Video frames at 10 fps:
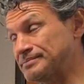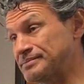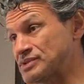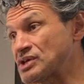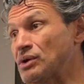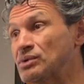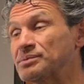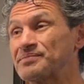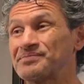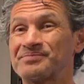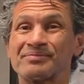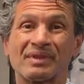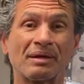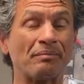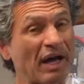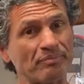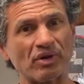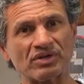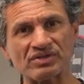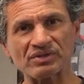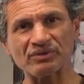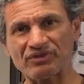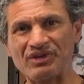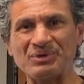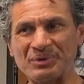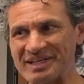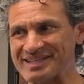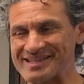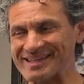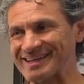So my personal view is